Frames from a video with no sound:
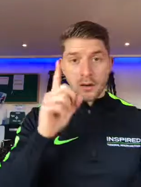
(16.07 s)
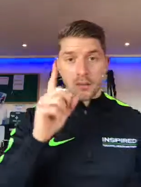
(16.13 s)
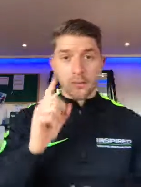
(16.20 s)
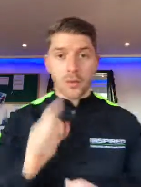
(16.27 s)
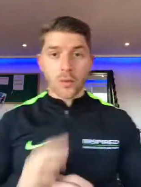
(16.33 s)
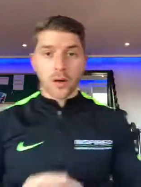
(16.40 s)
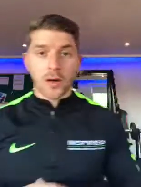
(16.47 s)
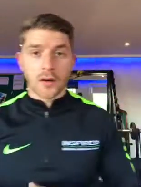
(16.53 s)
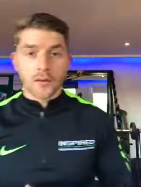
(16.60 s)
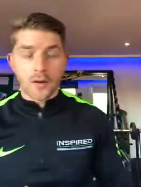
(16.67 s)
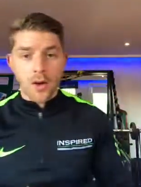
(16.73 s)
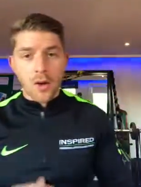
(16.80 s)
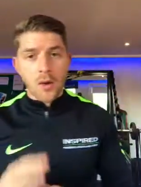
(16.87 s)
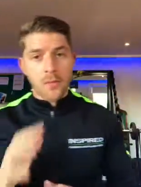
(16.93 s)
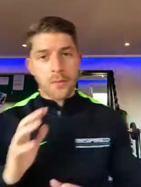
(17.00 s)
Number one,
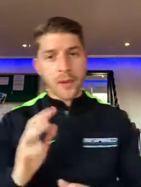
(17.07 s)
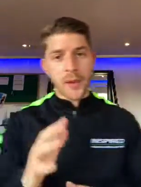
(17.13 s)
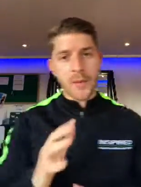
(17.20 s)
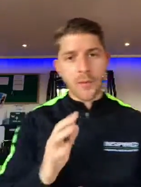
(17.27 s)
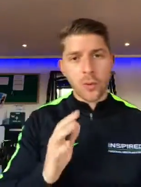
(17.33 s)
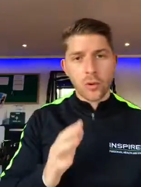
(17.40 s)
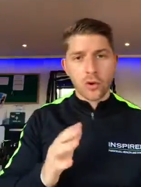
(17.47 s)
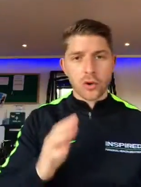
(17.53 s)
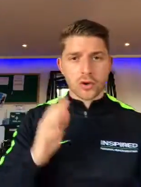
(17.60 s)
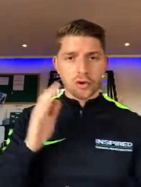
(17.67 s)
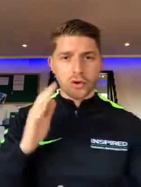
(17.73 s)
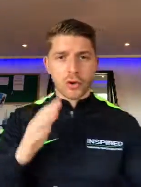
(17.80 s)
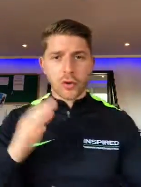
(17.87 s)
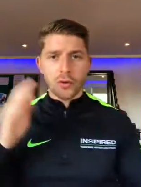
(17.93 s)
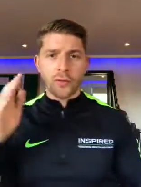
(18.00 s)
people look
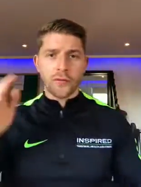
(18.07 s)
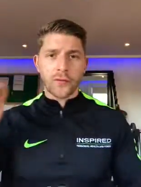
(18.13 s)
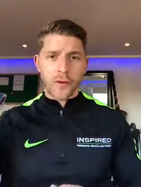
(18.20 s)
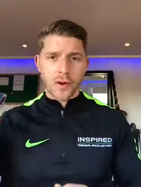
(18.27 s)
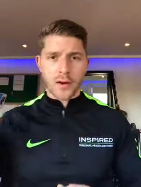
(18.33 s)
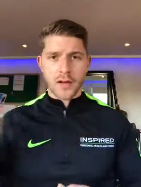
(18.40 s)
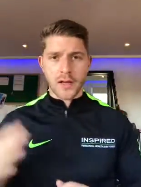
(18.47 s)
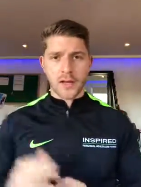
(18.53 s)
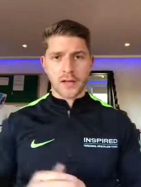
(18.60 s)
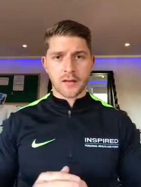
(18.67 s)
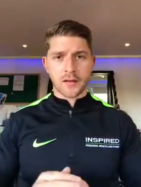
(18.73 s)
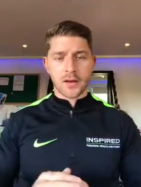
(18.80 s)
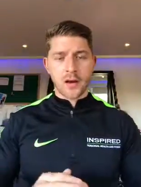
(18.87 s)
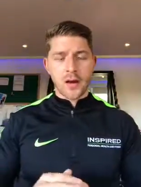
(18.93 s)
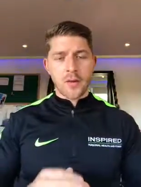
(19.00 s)
too far ahead.
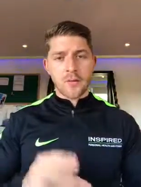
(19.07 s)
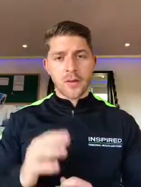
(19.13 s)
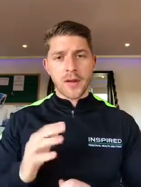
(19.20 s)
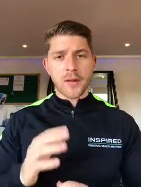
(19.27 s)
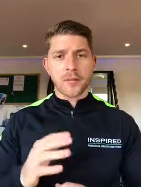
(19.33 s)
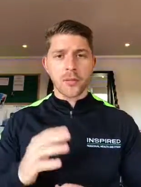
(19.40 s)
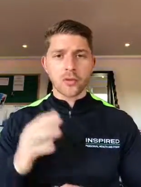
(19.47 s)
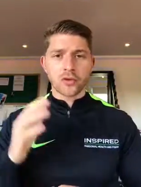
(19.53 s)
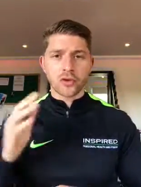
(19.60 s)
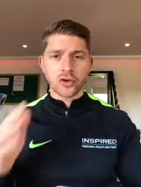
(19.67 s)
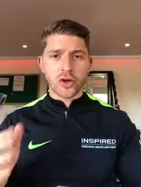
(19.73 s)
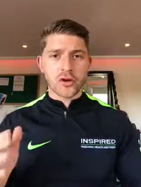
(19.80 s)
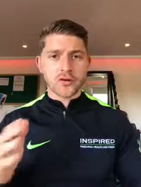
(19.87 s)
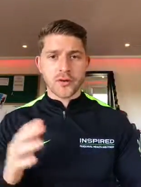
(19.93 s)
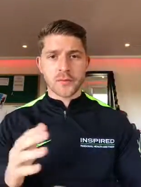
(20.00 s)
People
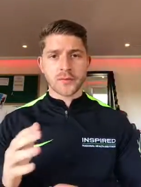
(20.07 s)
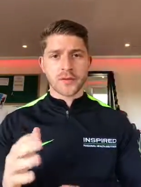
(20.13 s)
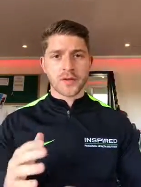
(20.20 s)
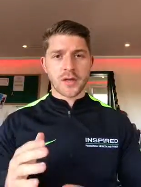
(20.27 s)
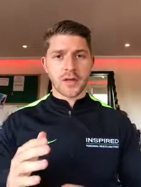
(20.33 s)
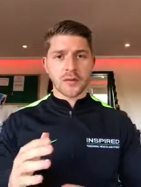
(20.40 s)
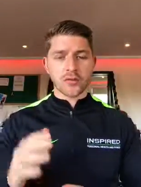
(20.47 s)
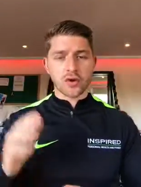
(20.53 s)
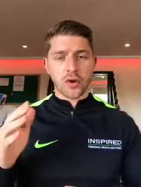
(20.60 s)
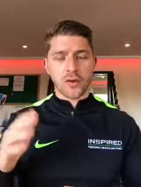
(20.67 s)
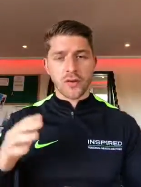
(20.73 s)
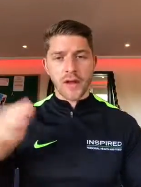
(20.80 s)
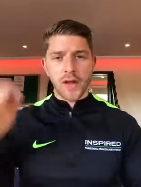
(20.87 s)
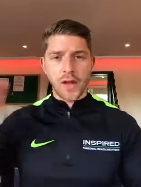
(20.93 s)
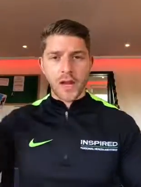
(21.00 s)
judge themselves
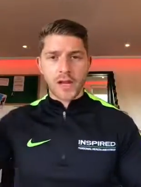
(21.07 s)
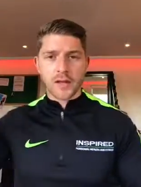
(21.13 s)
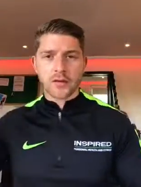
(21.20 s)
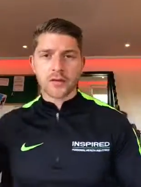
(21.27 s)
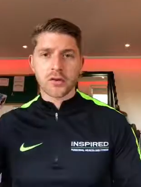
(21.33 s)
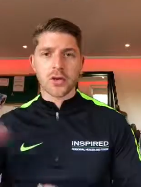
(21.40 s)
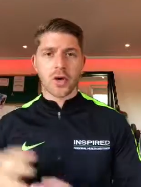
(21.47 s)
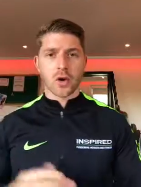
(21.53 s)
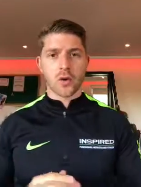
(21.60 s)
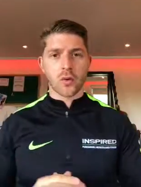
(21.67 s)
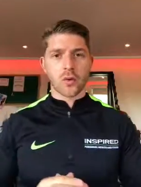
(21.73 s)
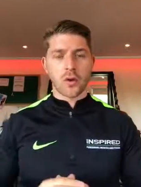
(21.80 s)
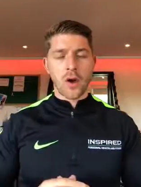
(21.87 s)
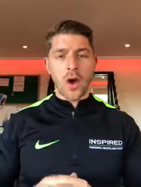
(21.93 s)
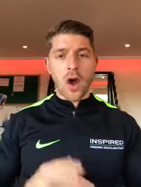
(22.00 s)
on their end
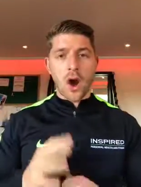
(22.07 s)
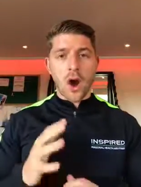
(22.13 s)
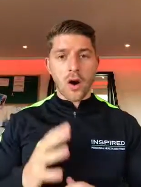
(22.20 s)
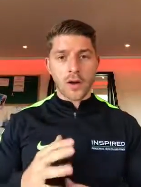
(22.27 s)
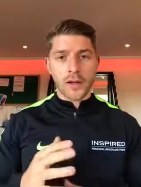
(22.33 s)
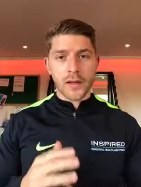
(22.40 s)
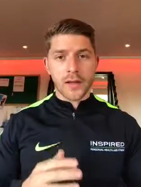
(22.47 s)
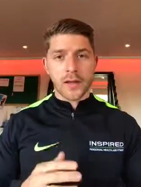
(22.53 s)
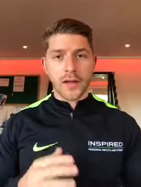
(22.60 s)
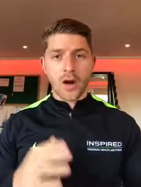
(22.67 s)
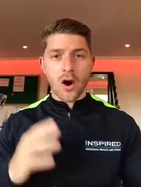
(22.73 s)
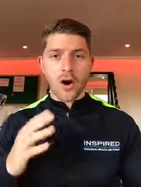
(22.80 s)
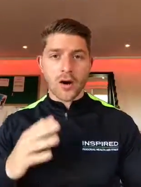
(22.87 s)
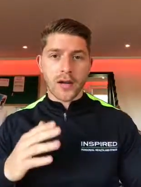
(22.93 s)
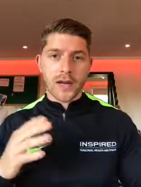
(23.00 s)
goal, i.e.
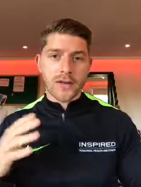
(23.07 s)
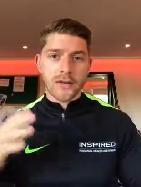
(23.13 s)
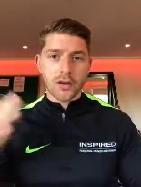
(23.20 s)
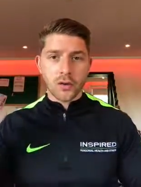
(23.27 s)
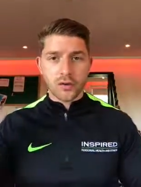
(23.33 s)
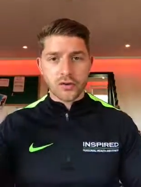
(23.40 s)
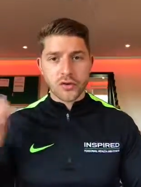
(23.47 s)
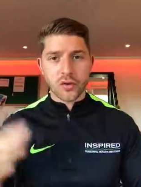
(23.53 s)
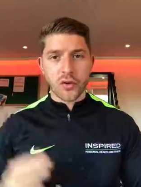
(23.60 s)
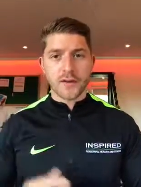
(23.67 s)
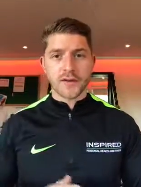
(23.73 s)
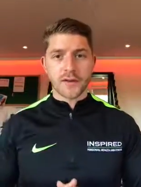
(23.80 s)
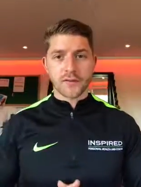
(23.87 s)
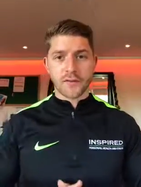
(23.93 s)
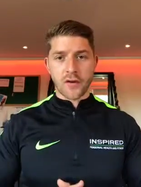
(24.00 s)
I need to lose
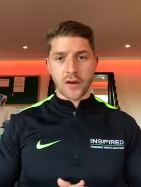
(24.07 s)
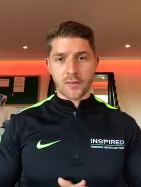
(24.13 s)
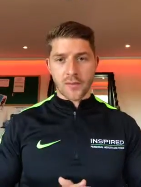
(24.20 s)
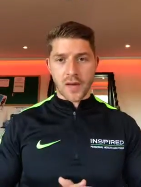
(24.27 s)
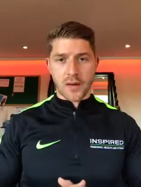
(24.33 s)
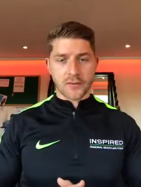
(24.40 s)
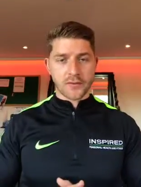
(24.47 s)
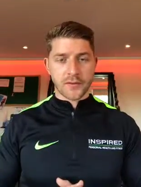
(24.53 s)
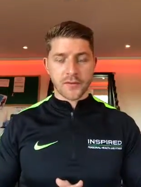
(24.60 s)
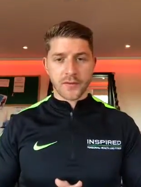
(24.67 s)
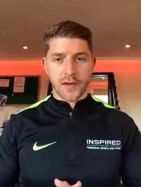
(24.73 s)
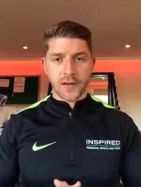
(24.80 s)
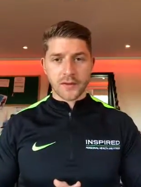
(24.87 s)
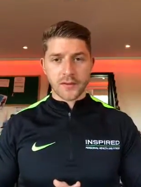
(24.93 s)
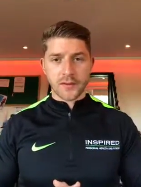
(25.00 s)
25 pounds of
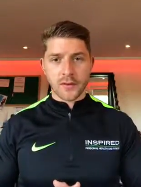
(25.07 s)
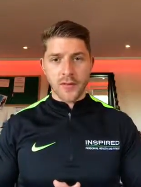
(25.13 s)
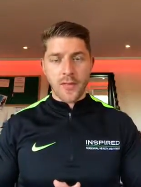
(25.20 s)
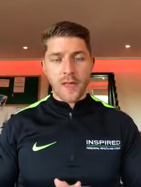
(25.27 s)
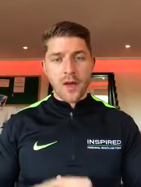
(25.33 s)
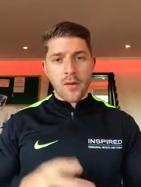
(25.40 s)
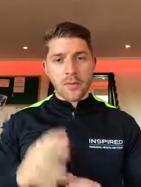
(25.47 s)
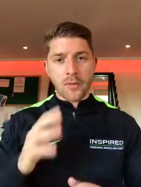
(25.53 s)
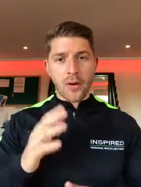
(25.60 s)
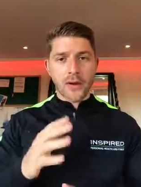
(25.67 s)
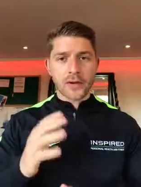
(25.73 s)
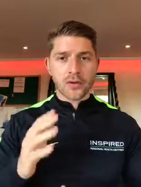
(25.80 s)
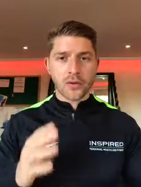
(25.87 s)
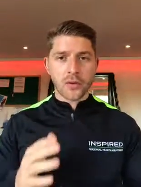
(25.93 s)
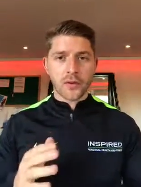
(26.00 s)
fat. By
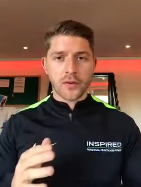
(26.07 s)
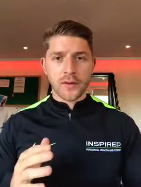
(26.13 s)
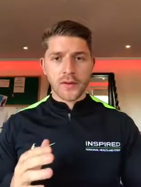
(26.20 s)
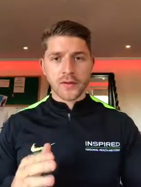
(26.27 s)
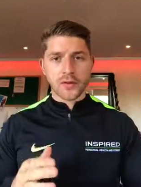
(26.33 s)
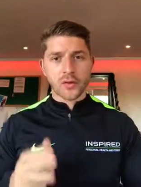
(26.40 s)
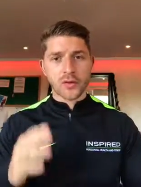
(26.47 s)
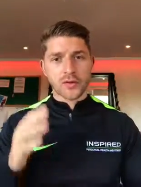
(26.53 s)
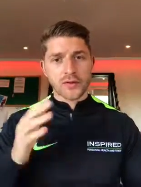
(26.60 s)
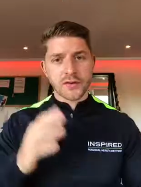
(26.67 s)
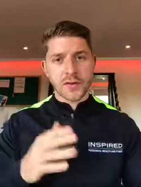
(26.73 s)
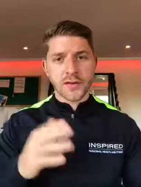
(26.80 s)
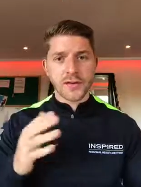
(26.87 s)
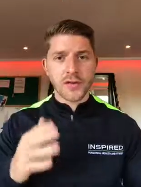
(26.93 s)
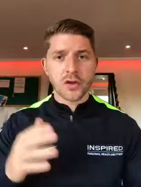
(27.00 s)
doing this, you're
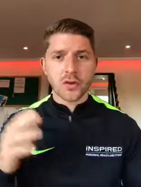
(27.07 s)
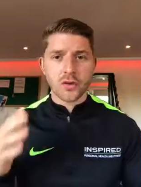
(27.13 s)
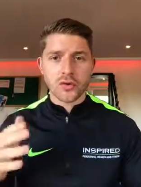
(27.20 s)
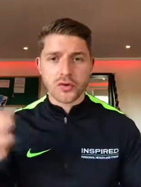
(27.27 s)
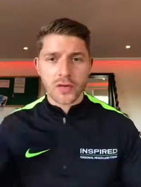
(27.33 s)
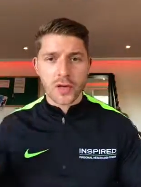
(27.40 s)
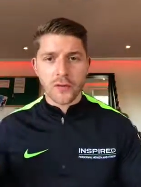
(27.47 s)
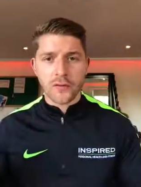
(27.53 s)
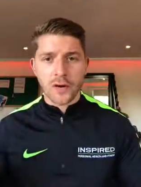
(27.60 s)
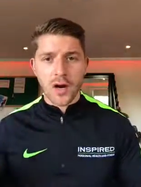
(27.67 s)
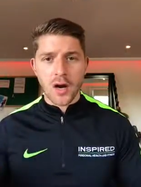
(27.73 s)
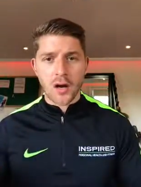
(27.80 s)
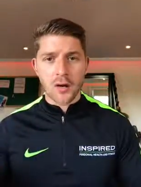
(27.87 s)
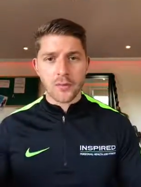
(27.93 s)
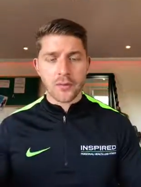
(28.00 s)
setting yourself
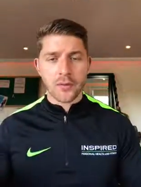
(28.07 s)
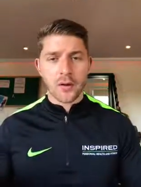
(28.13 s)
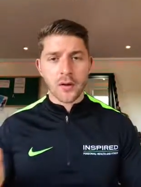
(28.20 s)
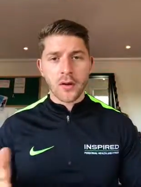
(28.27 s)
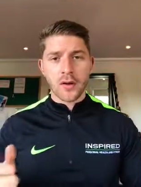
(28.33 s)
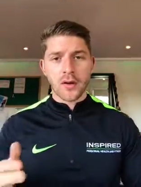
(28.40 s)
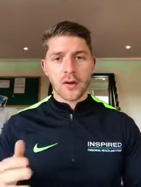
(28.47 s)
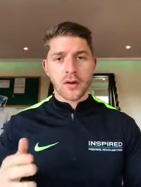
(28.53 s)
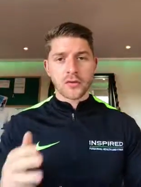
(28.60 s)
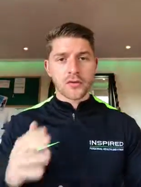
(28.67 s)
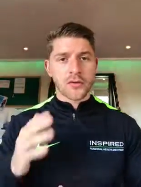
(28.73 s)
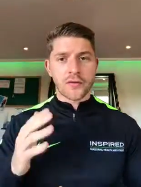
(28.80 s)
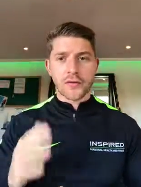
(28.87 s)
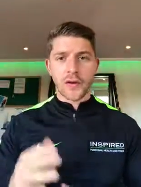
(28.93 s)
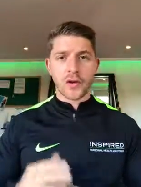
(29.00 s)
up
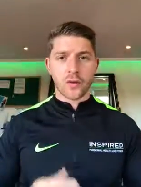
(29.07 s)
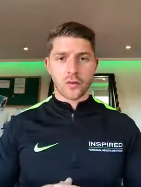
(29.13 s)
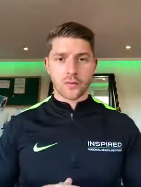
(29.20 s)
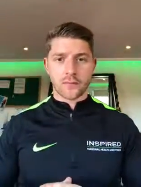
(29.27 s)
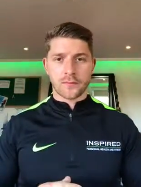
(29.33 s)
to fail.